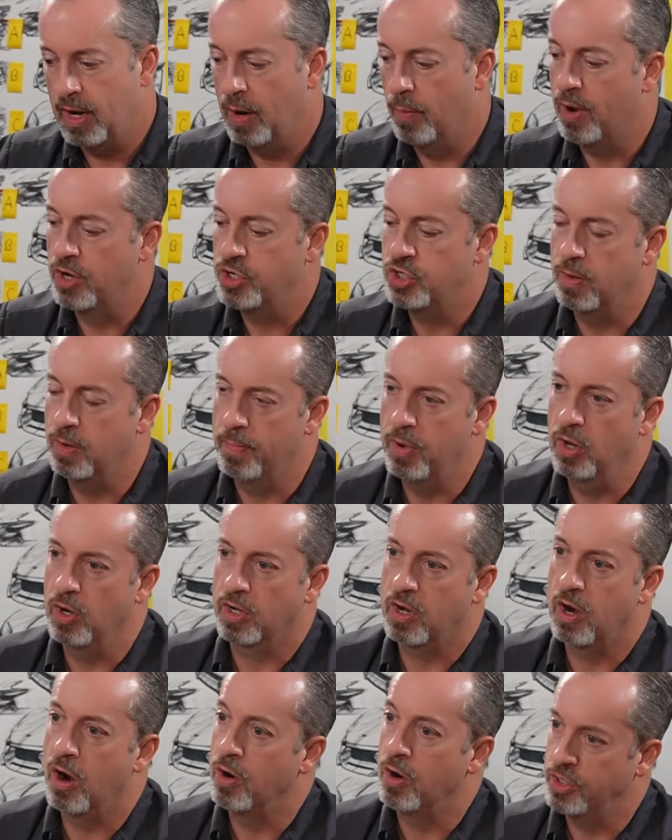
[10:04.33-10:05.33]
I want you to build
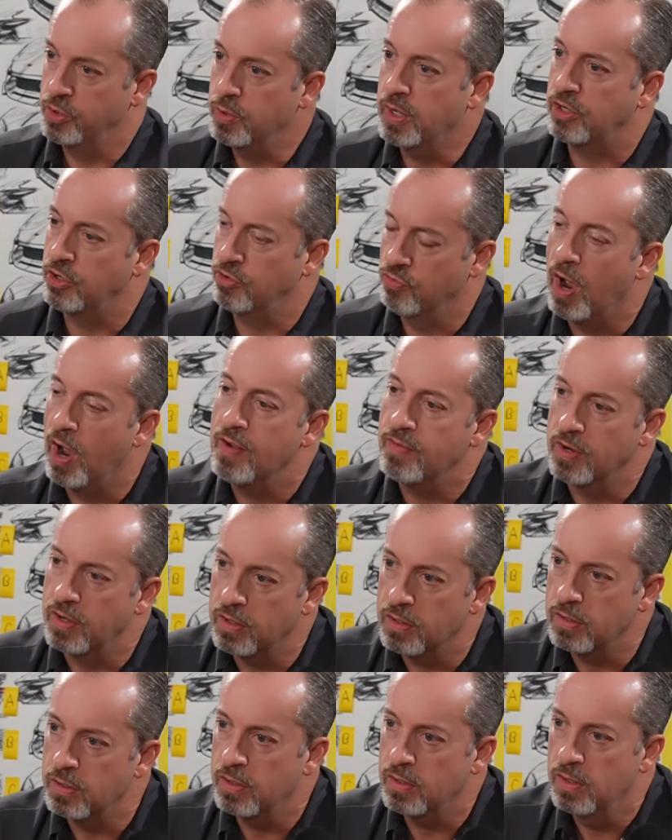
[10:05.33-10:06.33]
a car and you get to drive it.
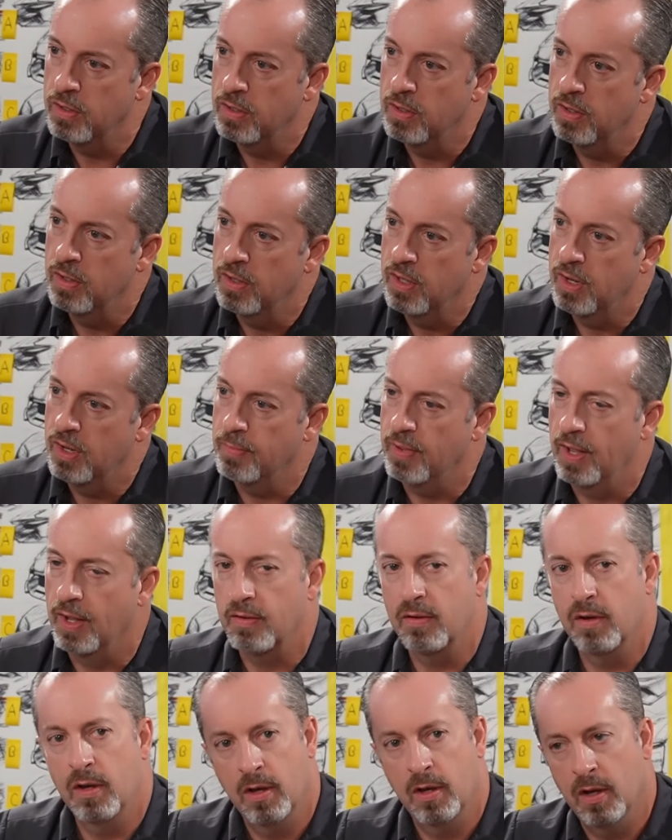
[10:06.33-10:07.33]
I'm like,
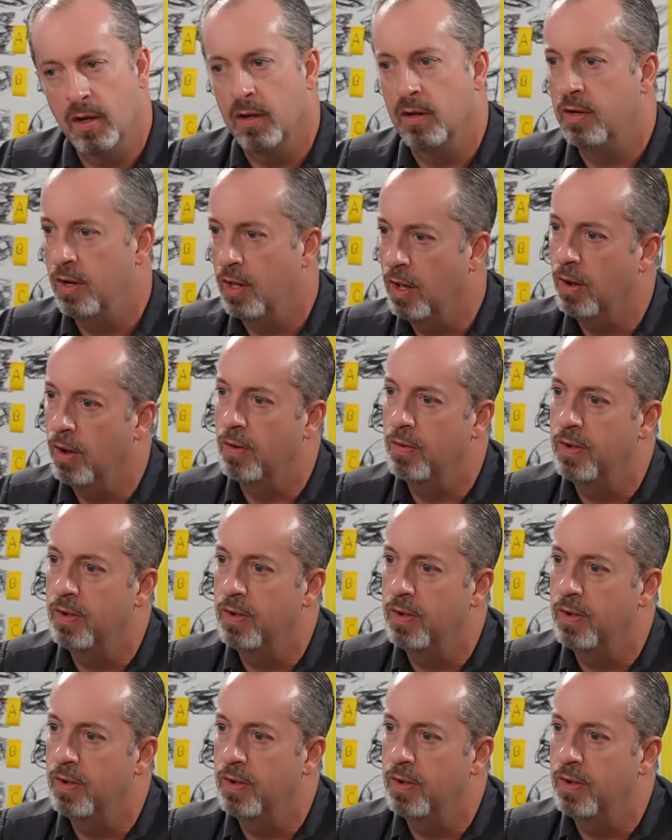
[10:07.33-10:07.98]
oh, no.